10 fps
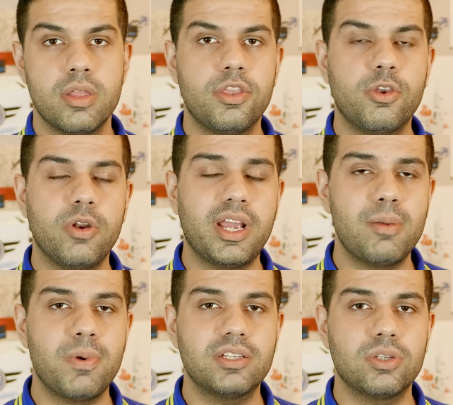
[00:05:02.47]
The
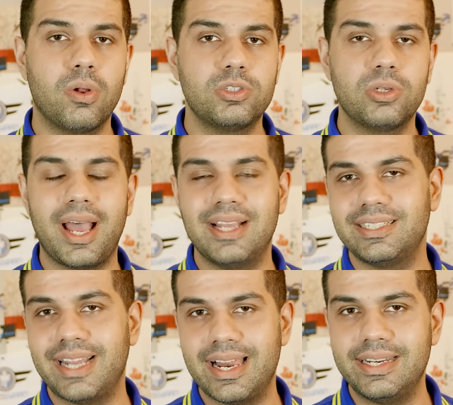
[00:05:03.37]
Yureka Plus also has
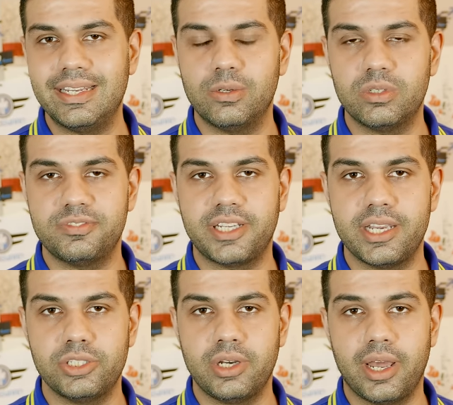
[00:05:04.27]
an LED
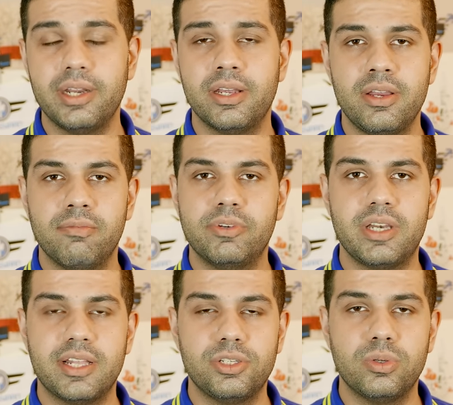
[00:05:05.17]
notification light which
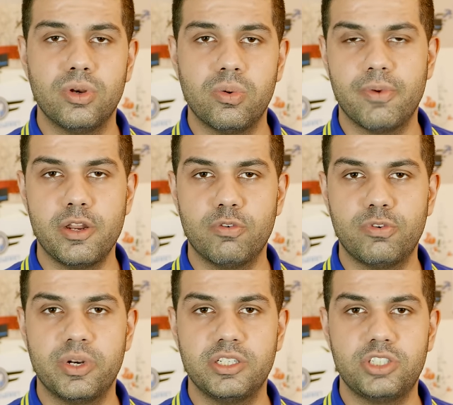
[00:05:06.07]
lets you know when your
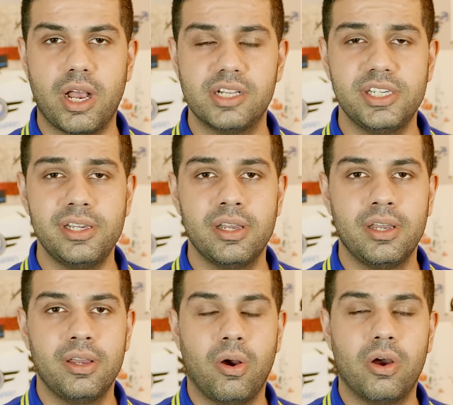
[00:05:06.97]
phone is charging
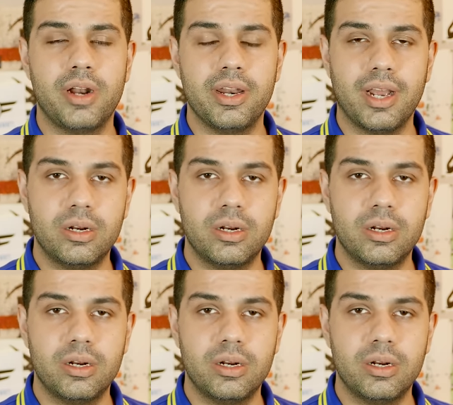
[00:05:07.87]
or running